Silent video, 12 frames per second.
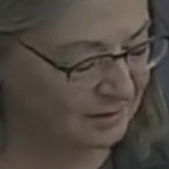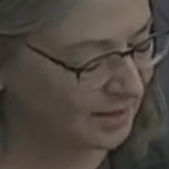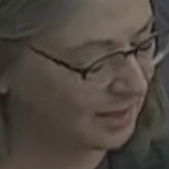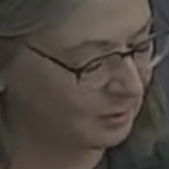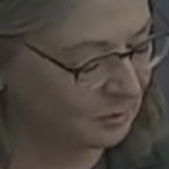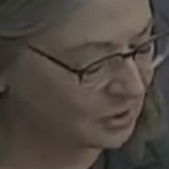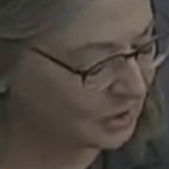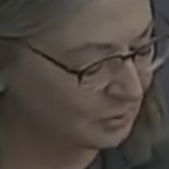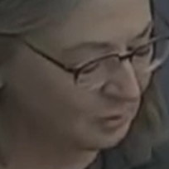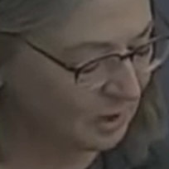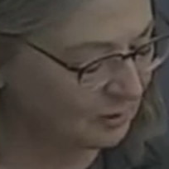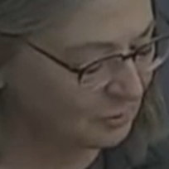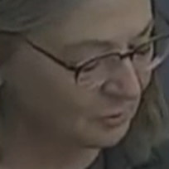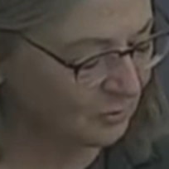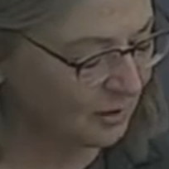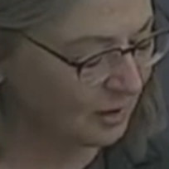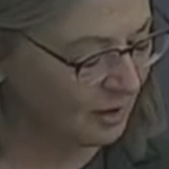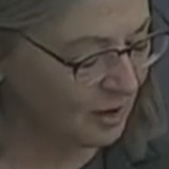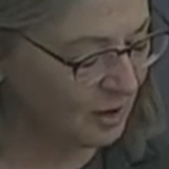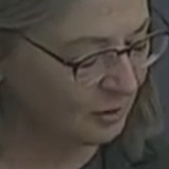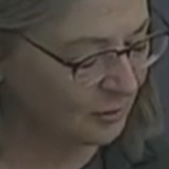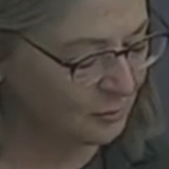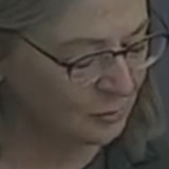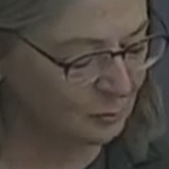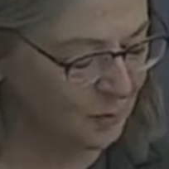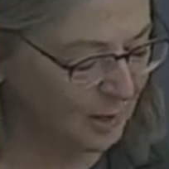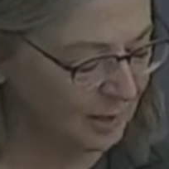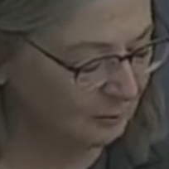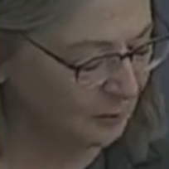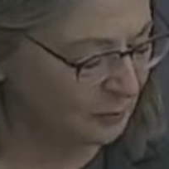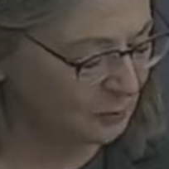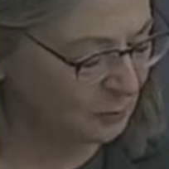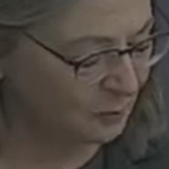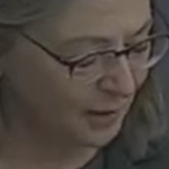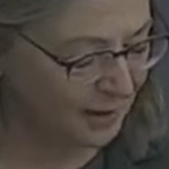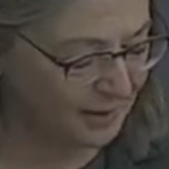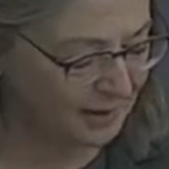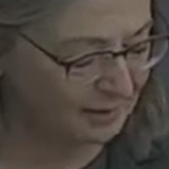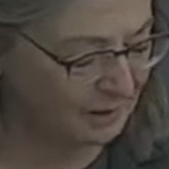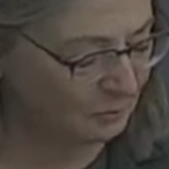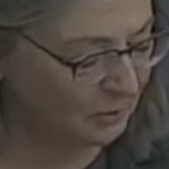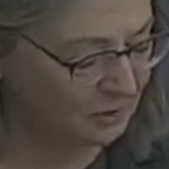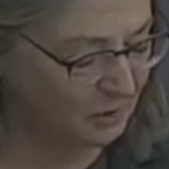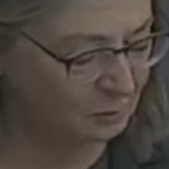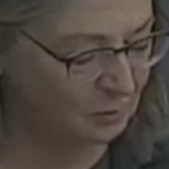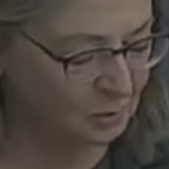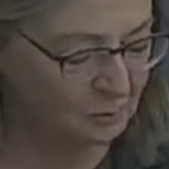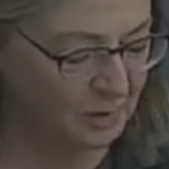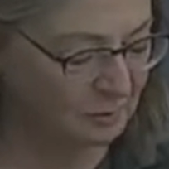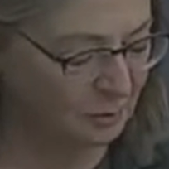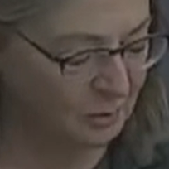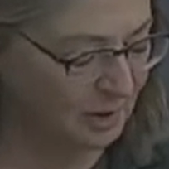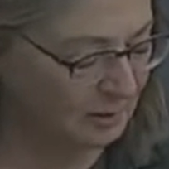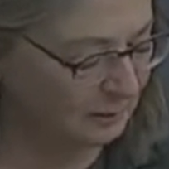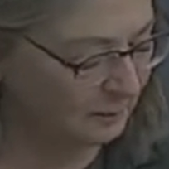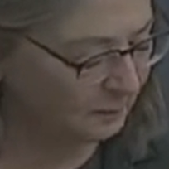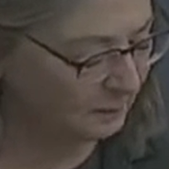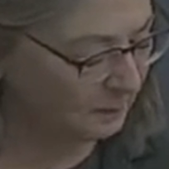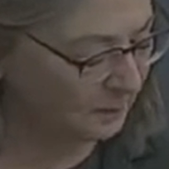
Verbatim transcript: Sound shimmied through the air, through bamboo, pine, and winter blooming plum.